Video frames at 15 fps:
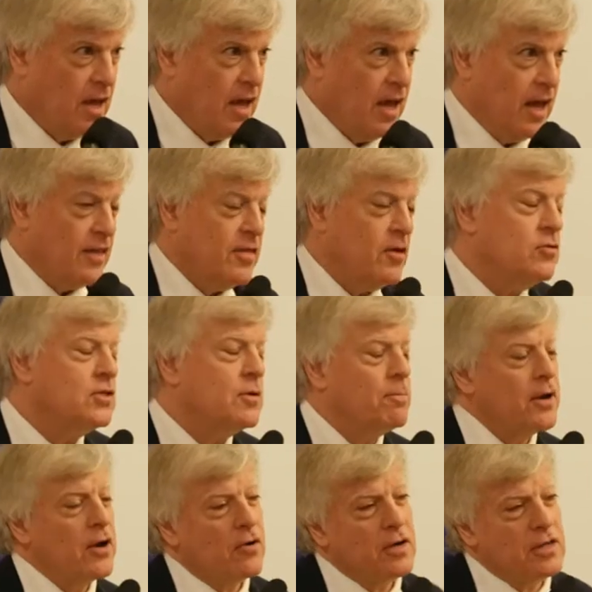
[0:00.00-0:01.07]
And those
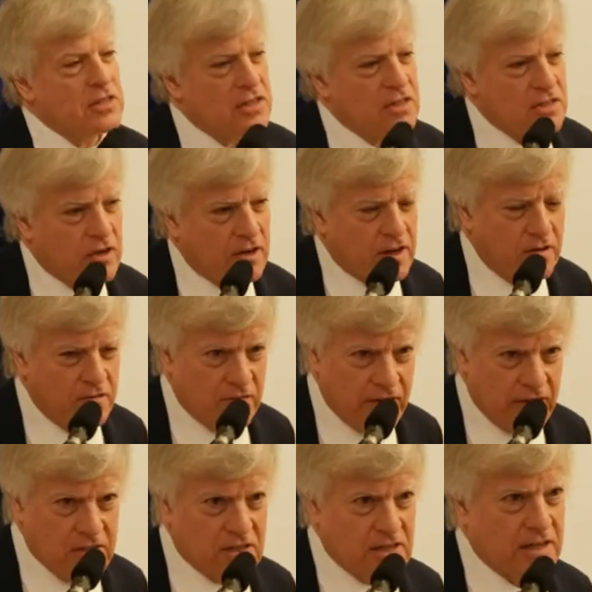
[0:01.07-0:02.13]
appearances are
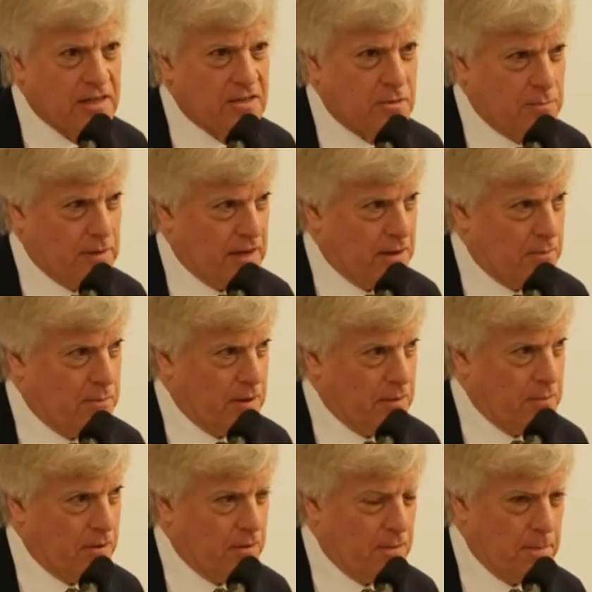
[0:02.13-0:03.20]
convincing to many
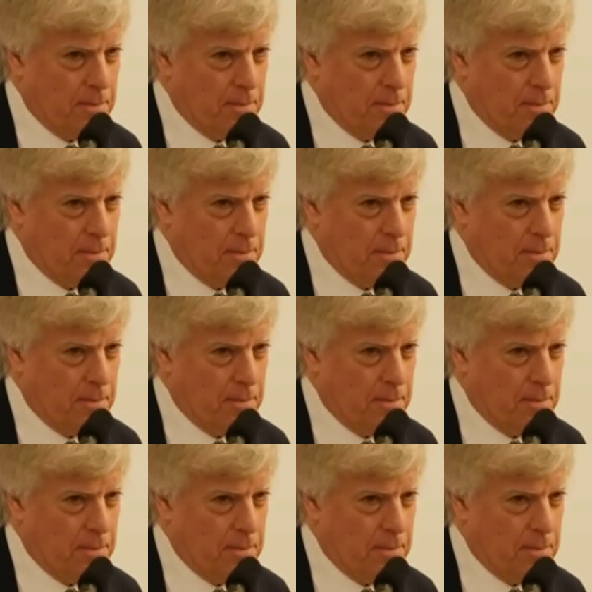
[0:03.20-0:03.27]
people,